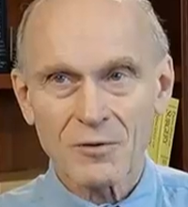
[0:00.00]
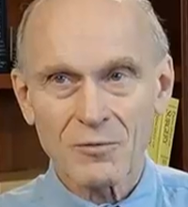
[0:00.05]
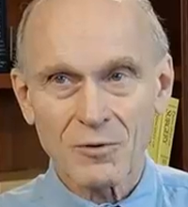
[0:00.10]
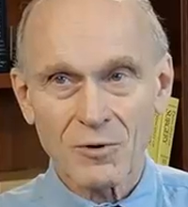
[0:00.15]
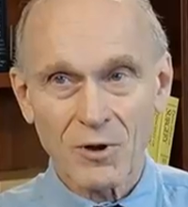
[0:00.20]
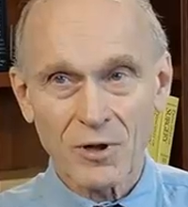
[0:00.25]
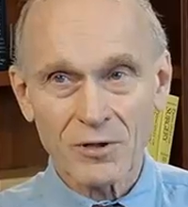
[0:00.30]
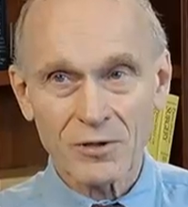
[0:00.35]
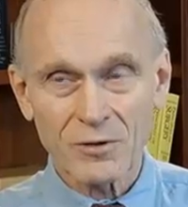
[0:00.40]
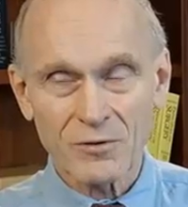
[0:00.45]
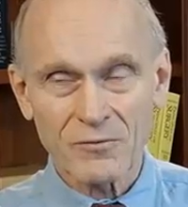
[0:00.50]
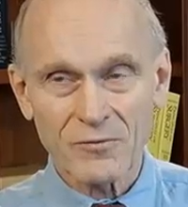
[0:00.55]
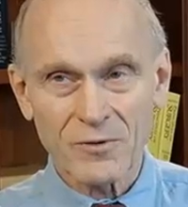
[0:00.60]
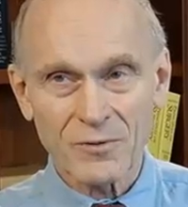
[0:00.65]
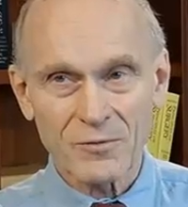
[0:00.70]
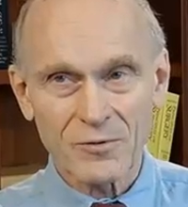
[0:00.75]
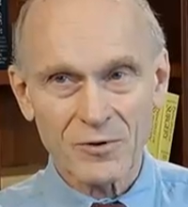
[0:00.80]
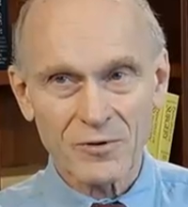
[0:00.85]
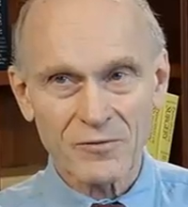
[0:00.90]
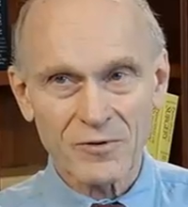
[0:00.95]
We also
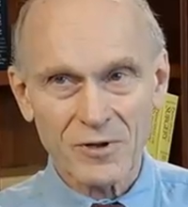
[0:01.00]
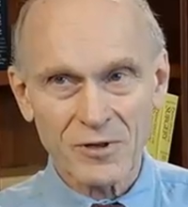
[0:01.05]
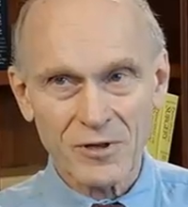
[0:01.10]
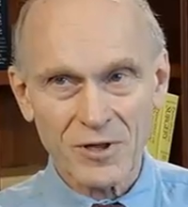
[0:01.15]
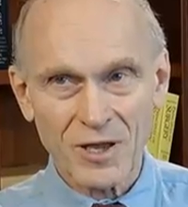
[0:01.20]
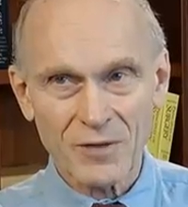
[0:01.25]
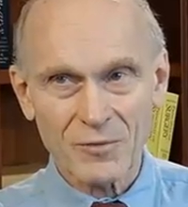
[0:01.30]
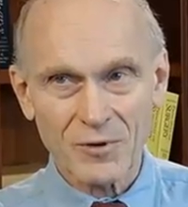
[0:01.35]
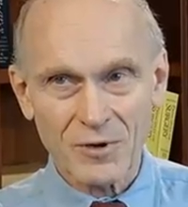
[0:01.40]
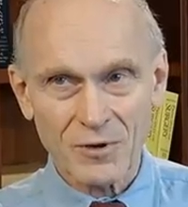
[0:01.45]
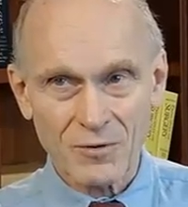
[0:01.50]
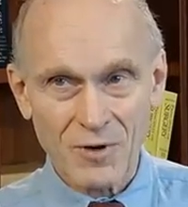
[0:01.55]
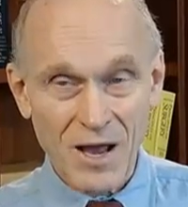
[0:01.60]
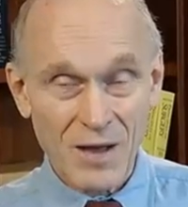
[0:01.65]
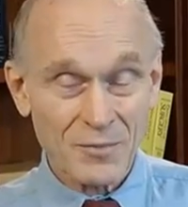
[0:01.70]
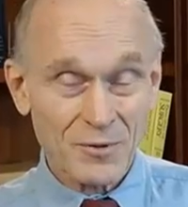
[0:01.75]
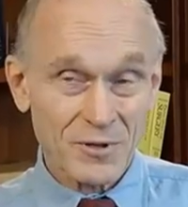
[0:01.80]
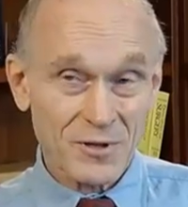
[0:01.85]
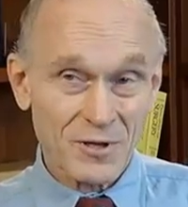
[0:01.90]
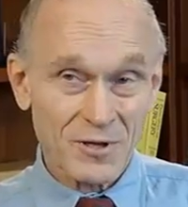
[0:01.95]
observed the same in
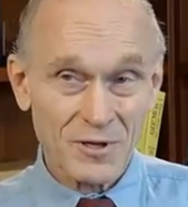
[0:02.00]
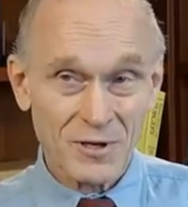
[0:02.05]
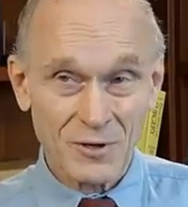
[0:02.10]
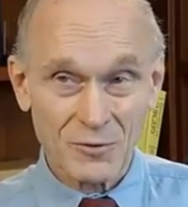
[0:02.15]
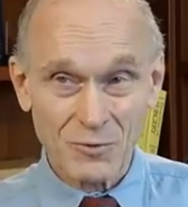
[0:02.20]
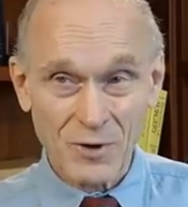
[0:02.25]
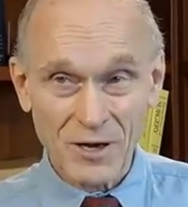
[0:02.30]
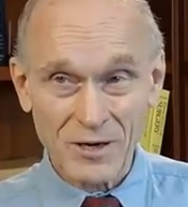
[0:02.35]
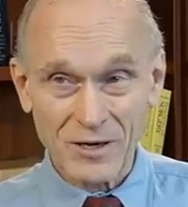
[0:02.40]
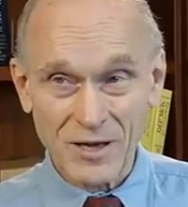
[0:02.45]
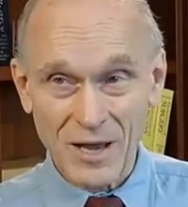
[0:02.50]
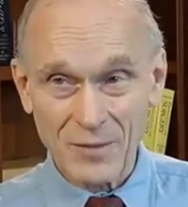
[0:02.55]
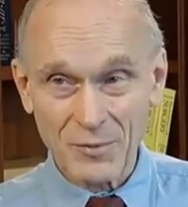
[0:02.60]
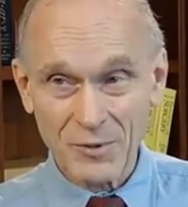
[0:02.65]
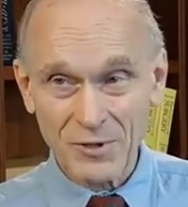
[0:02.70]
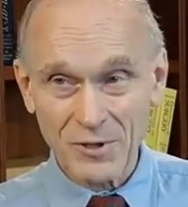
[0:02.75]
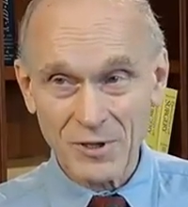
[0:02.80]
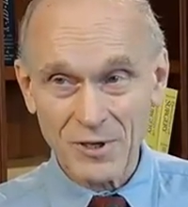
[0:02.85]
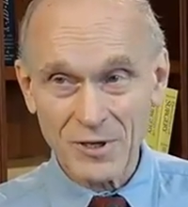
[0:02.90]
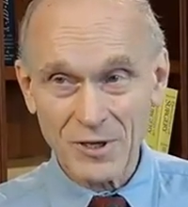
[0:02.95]
neuropathy and
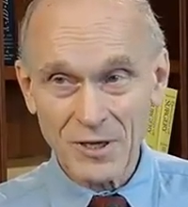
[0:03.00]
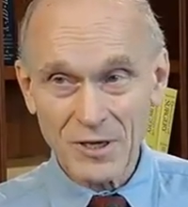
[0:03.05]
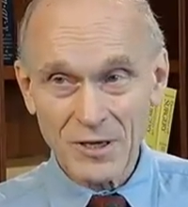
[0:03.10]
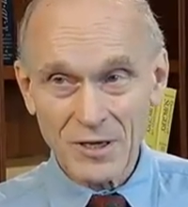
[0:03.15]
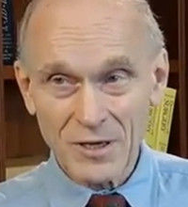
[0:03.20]
retinopathy,